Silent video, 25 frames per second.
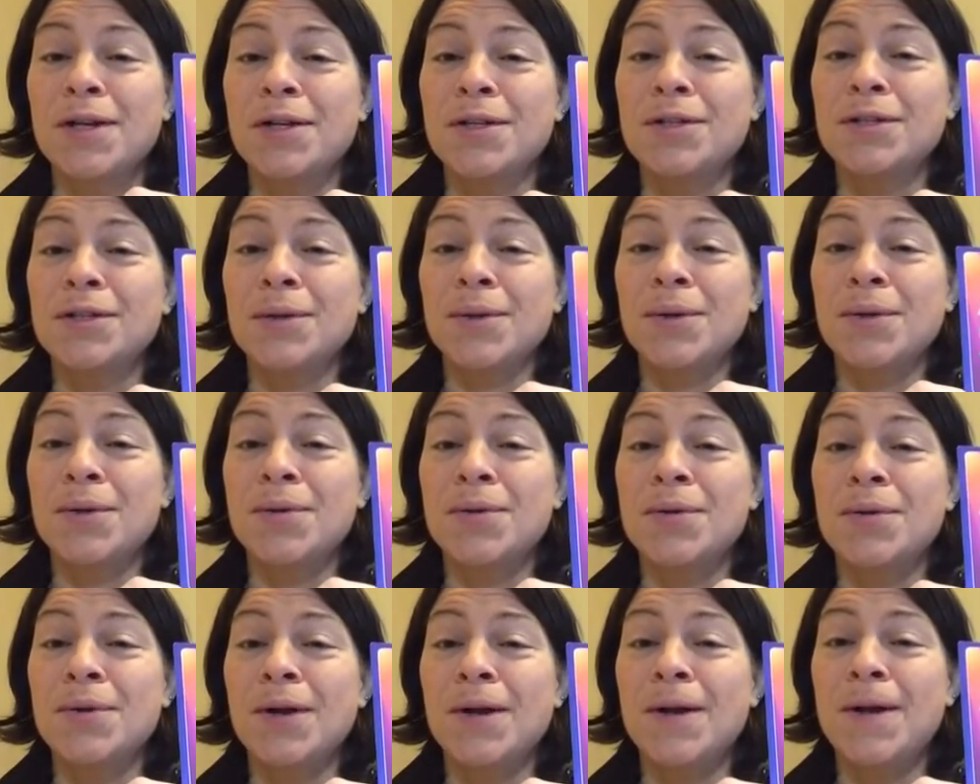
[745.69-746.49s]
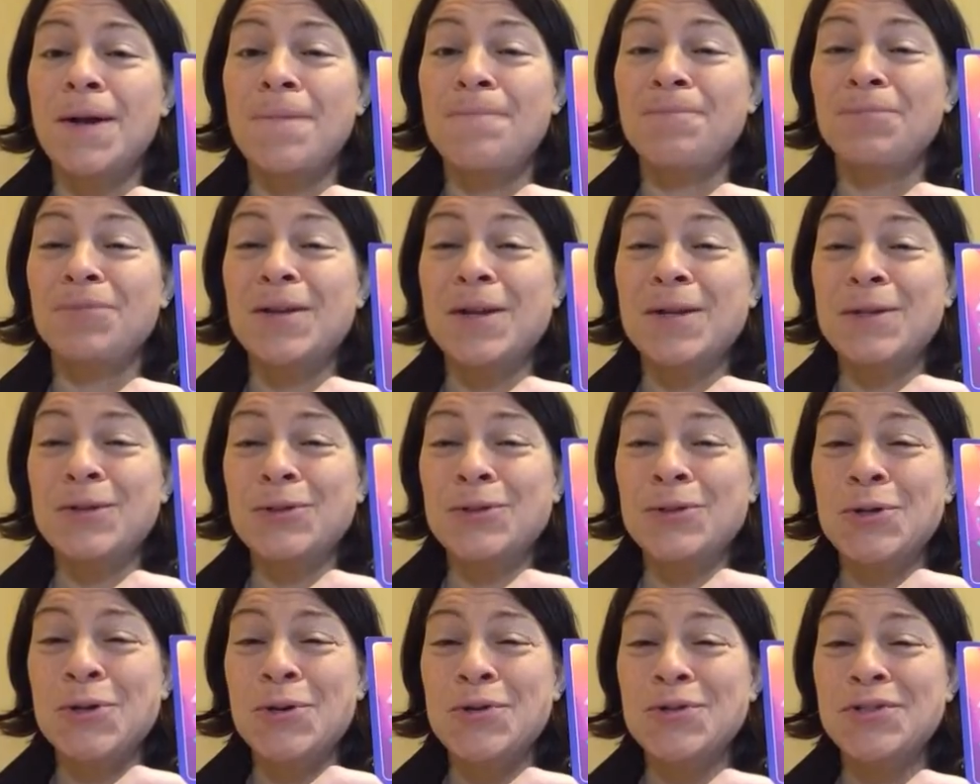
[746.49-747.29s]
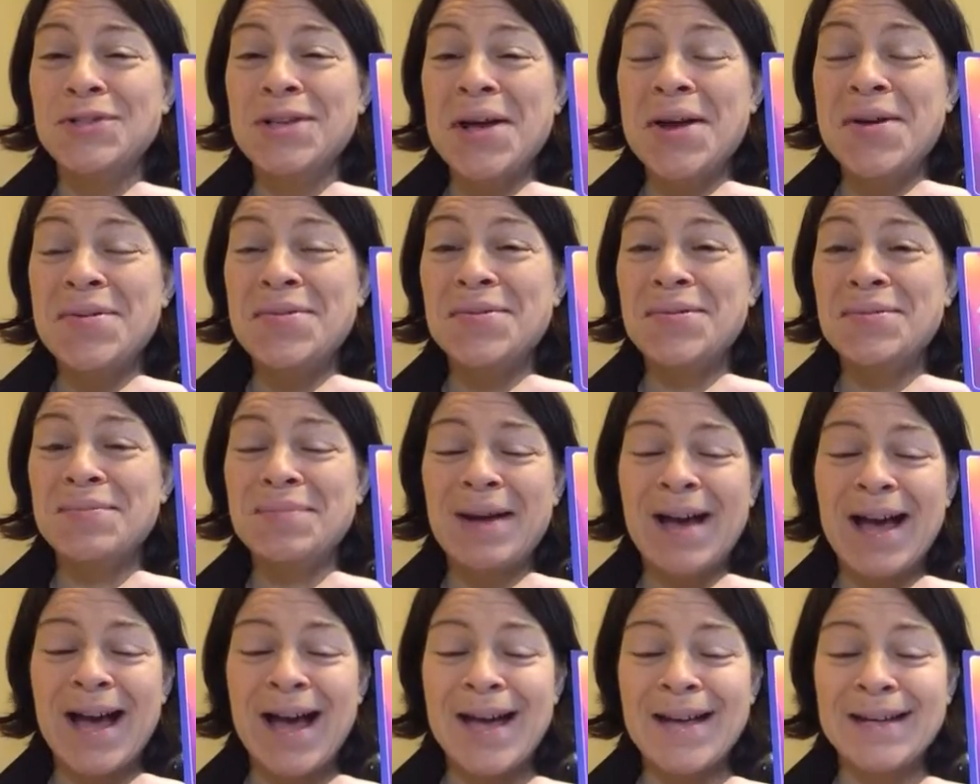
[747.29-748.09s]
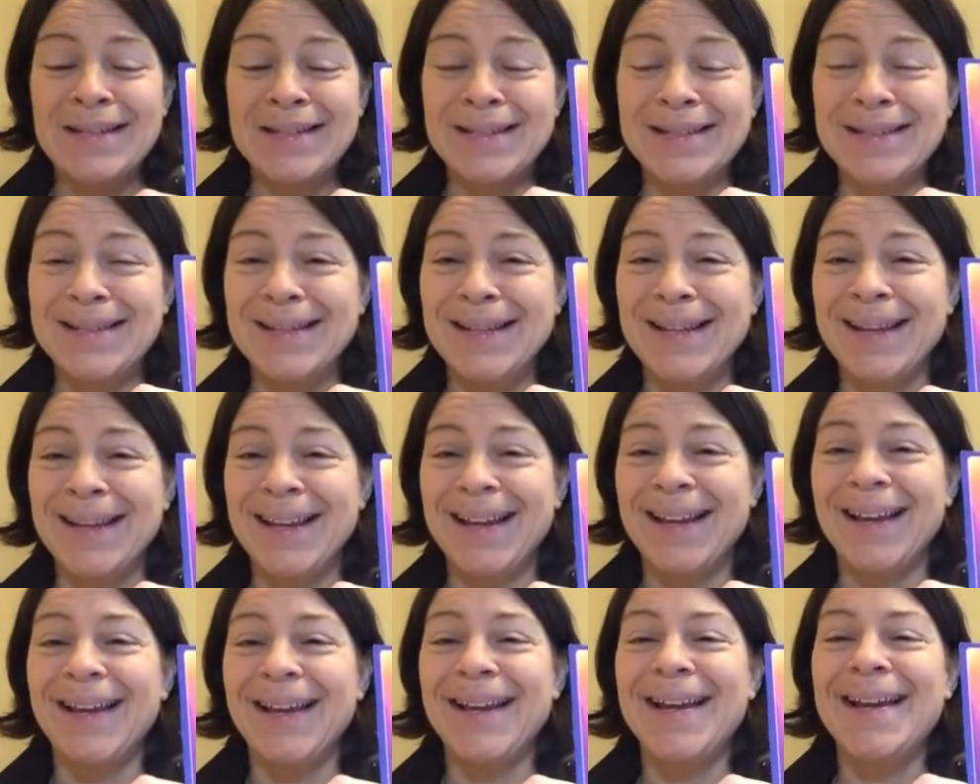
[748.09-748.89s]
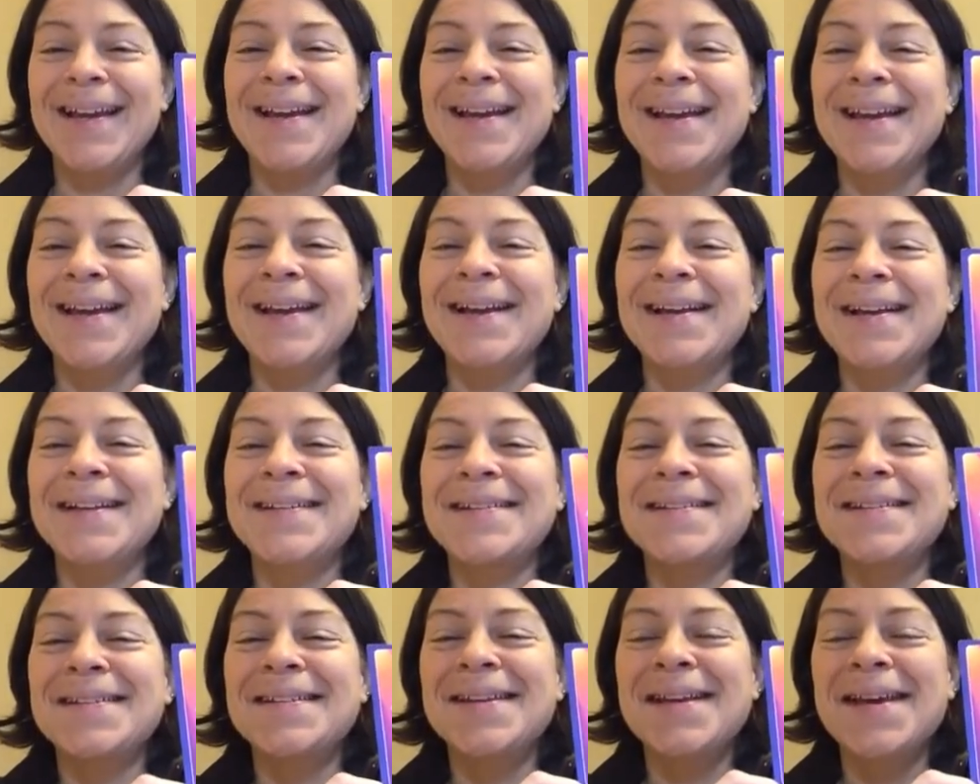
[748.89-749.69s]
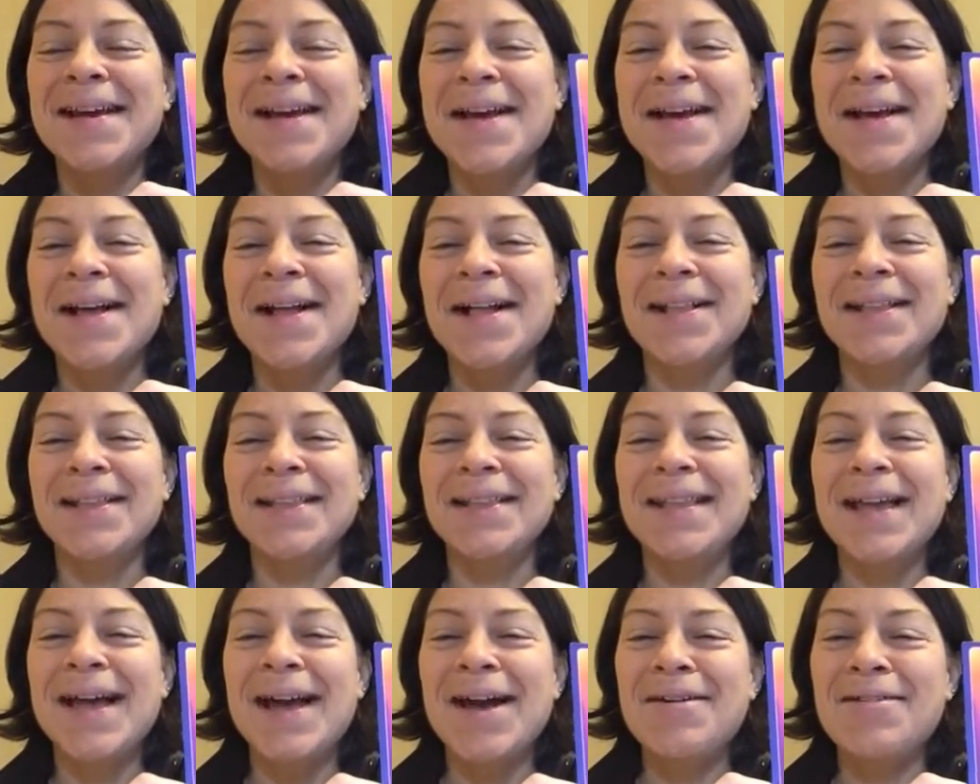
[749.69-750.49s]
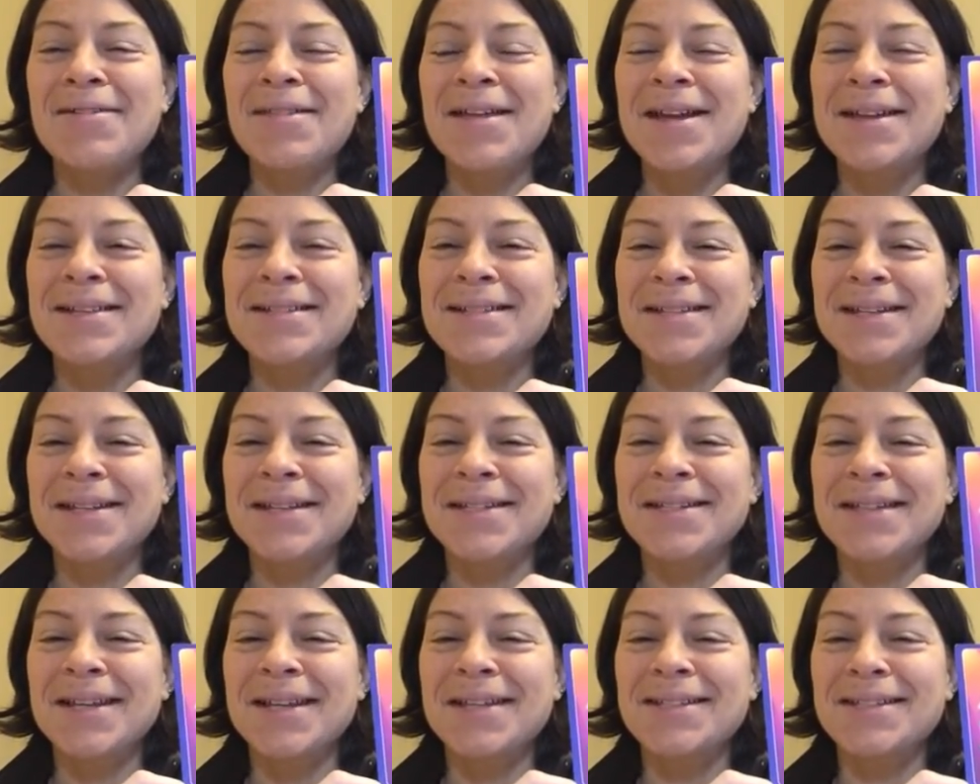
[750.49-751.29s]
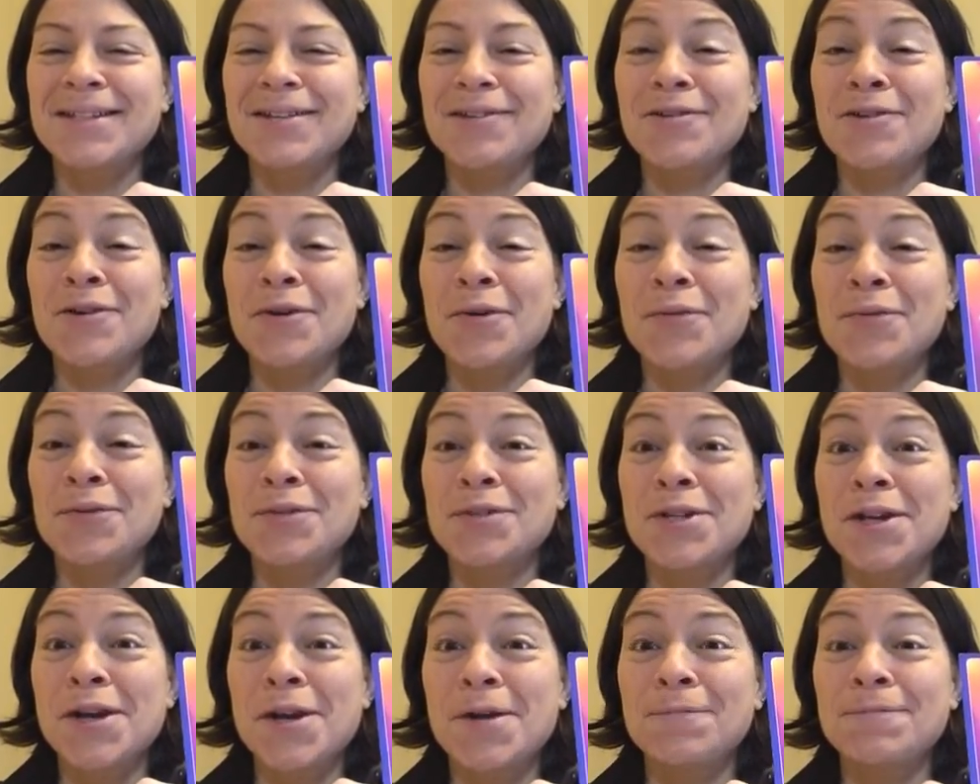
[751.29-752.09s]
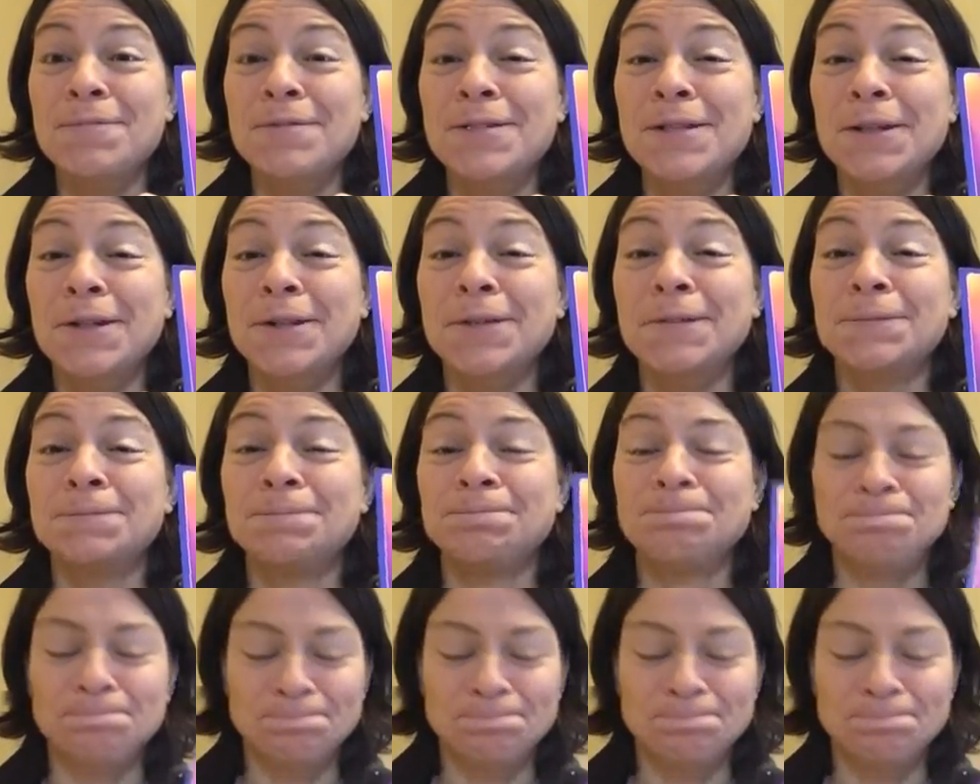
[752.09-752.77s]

So get your nose out of the past and allow that success and growth to come to you.